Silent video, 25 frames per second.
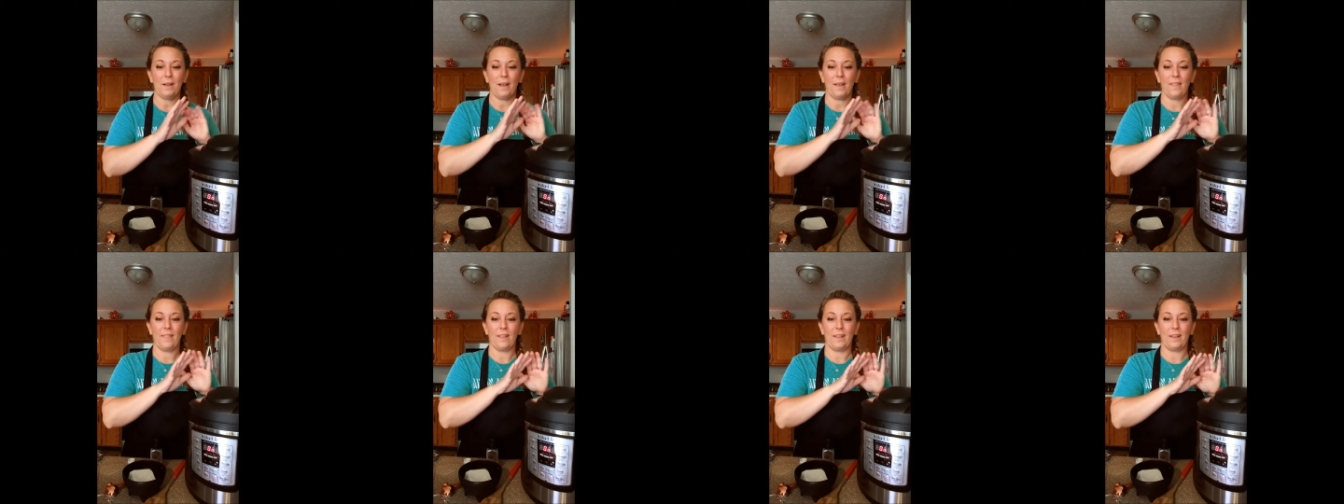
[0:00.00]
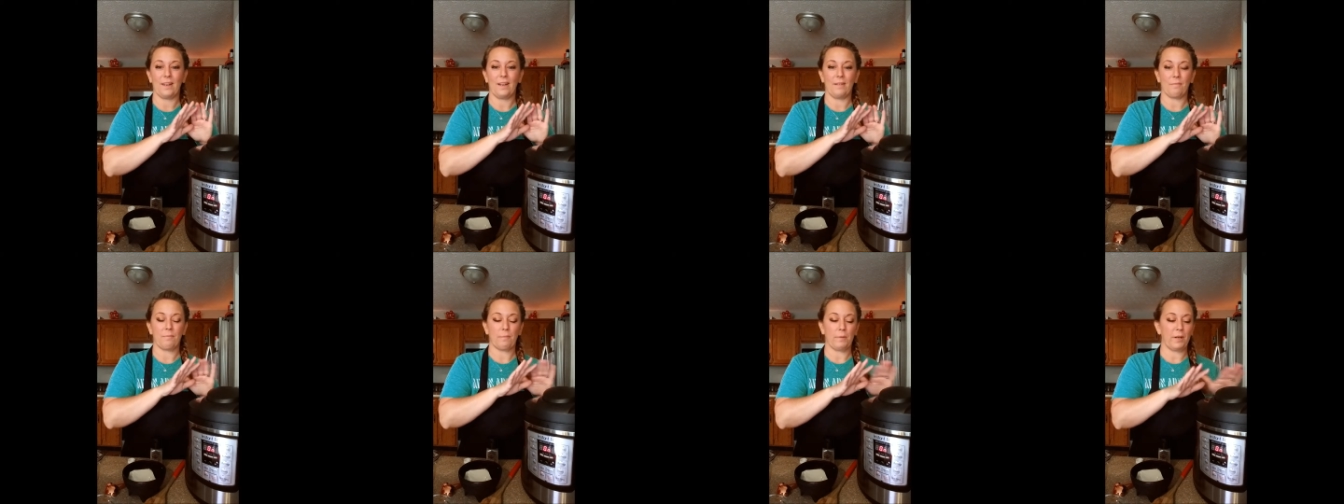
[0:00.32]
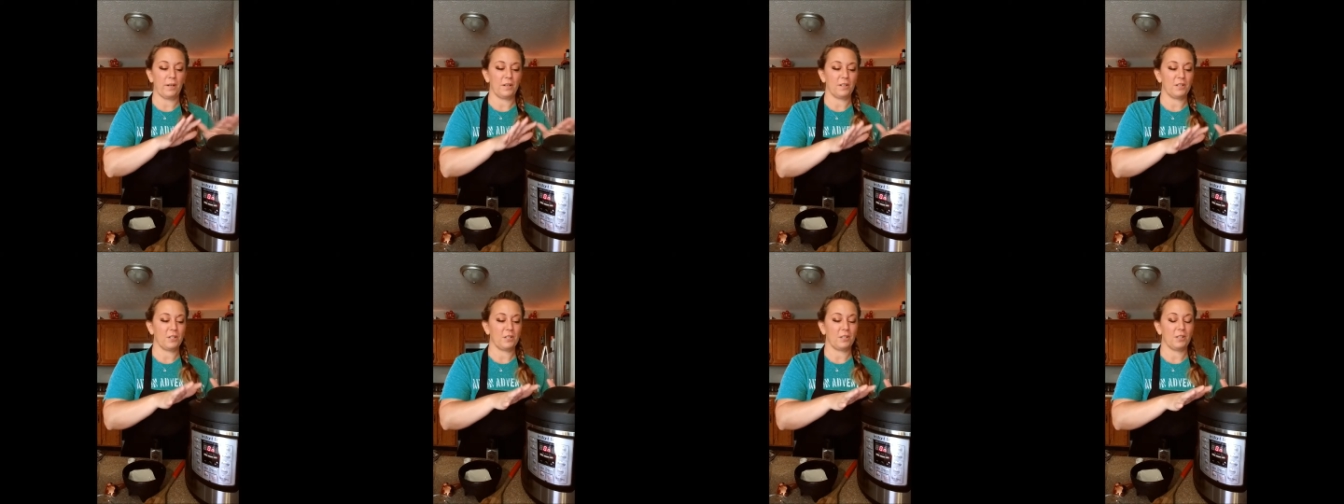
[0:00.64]
and then
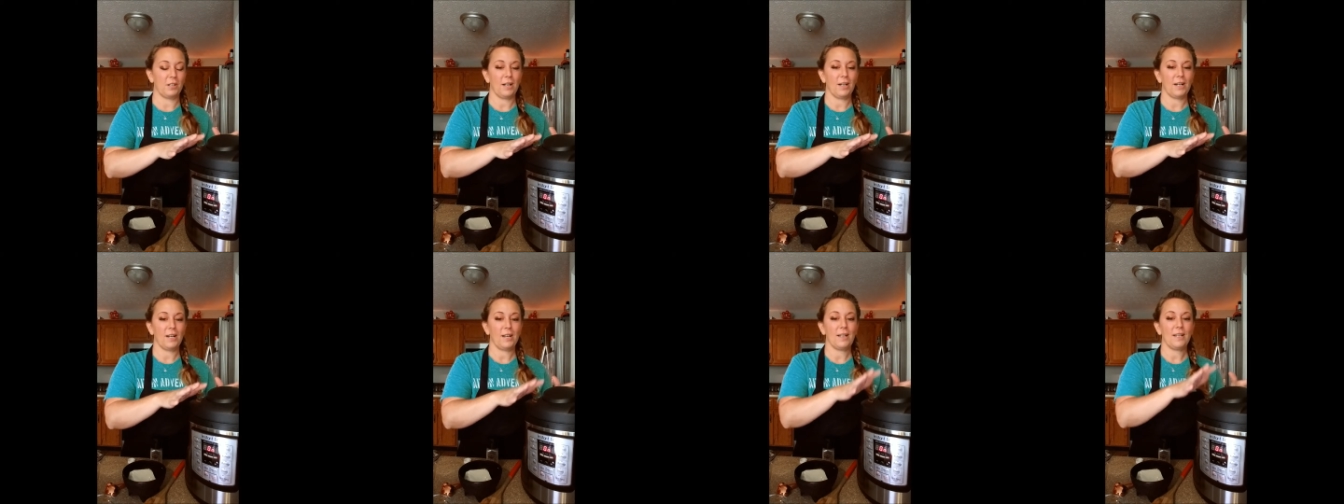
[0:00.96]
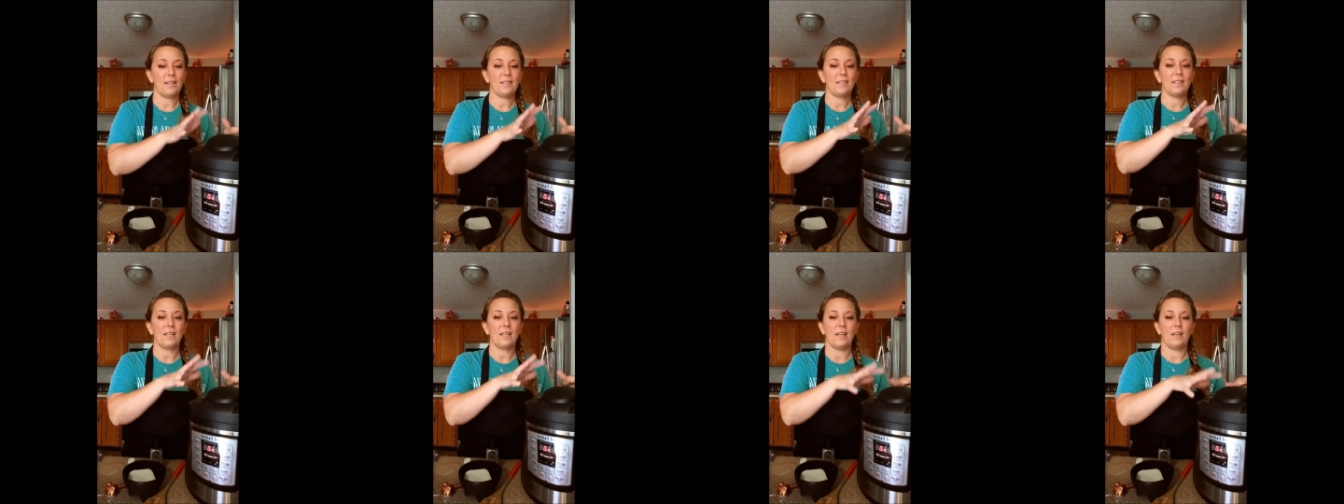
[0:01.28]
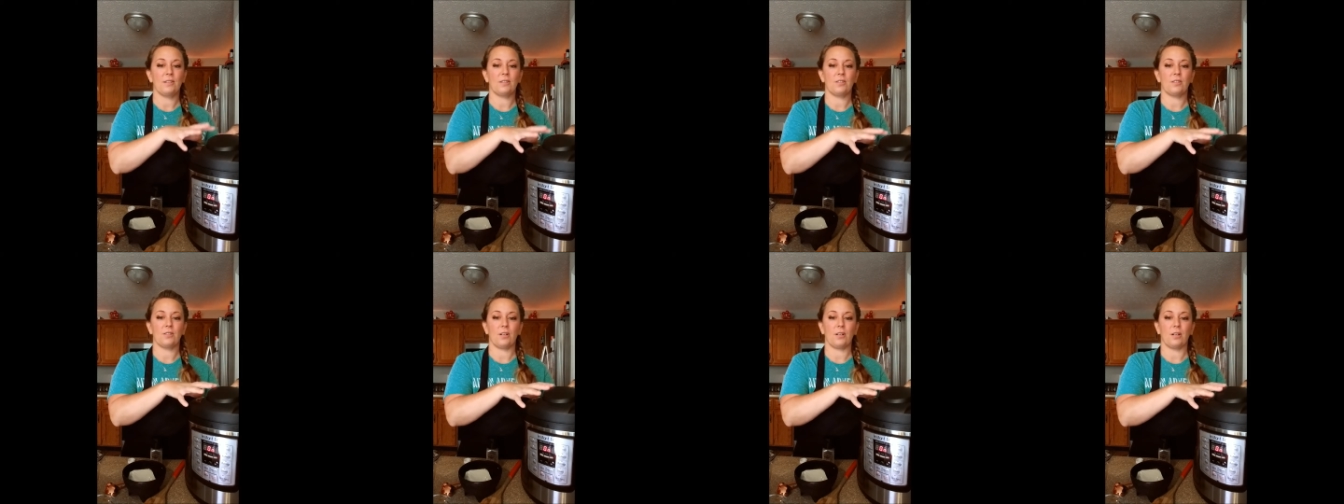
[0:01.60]
pressurize
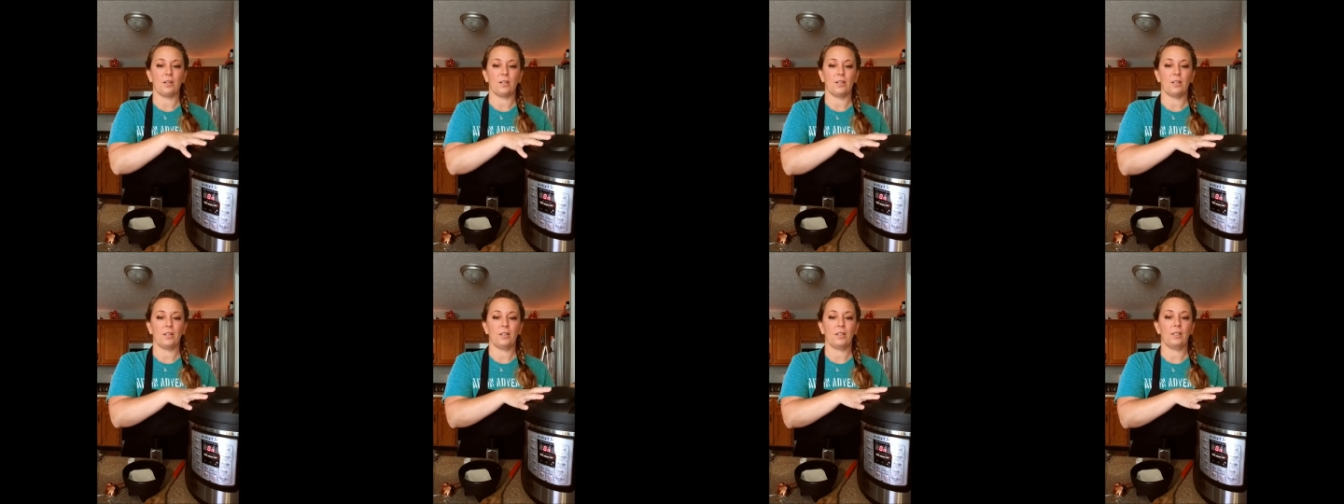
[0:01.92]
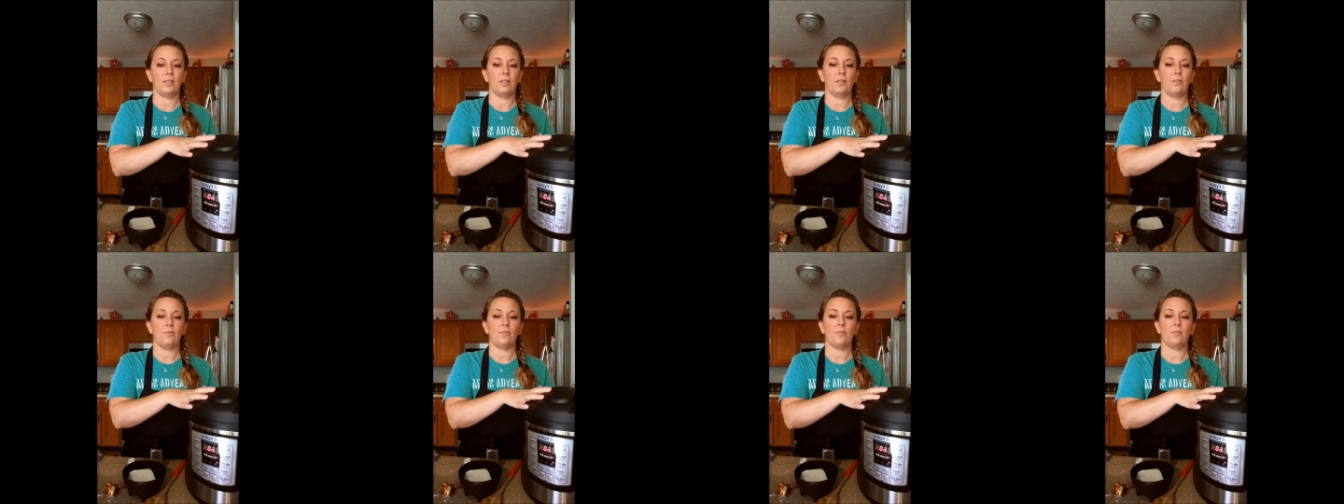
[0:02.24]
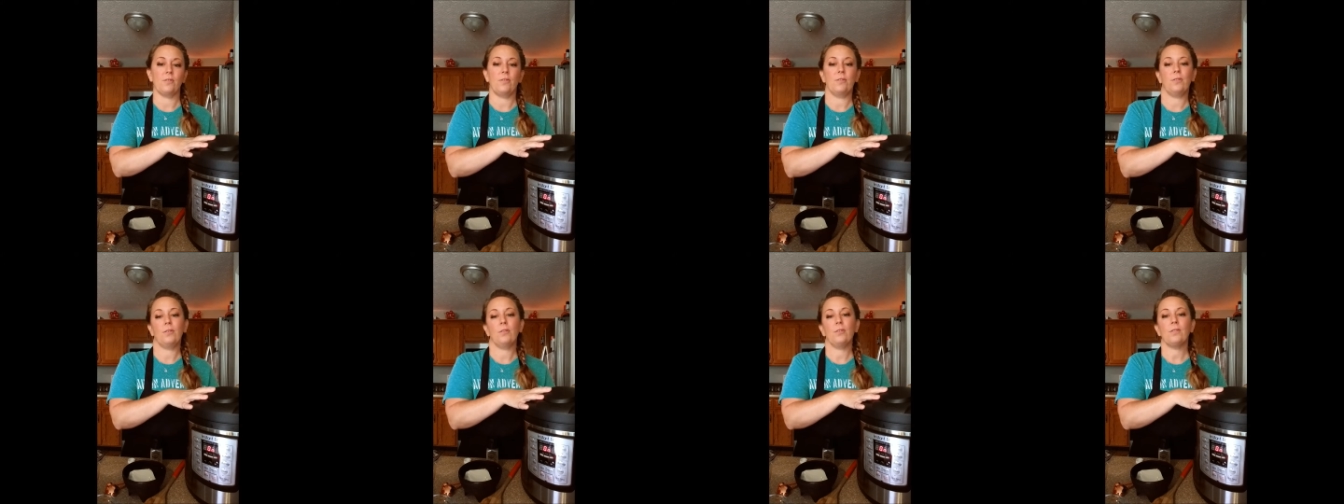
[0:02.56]
and start cooking those
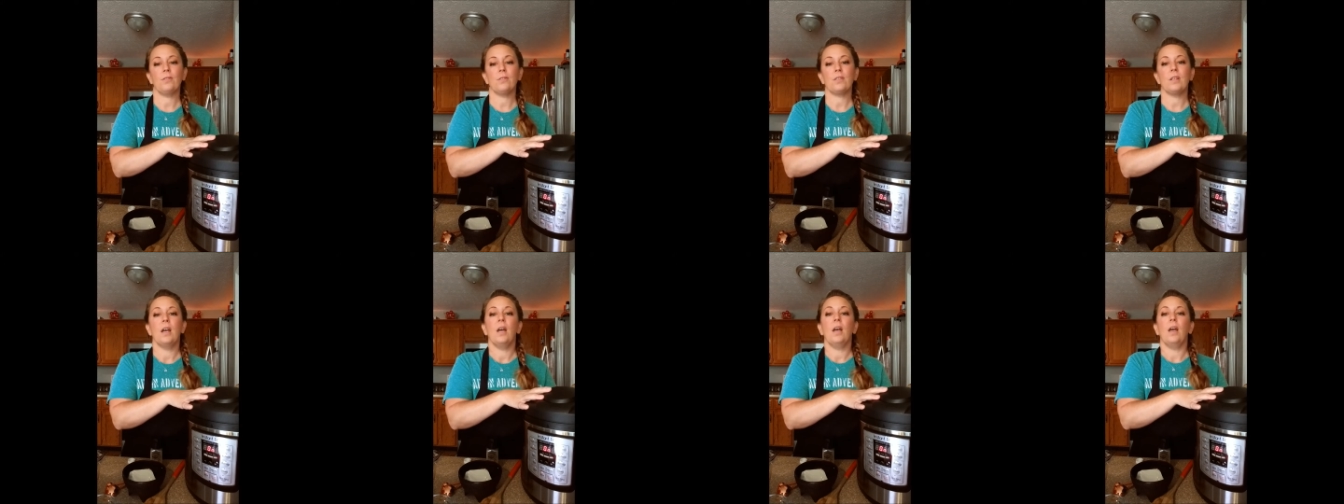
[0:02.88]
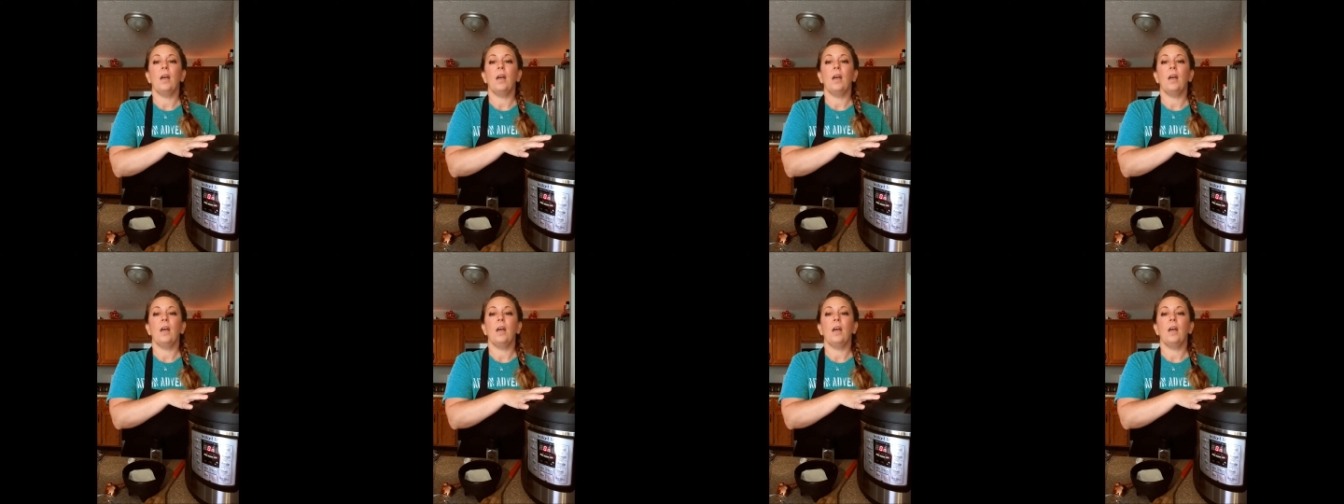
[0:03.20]
noodles.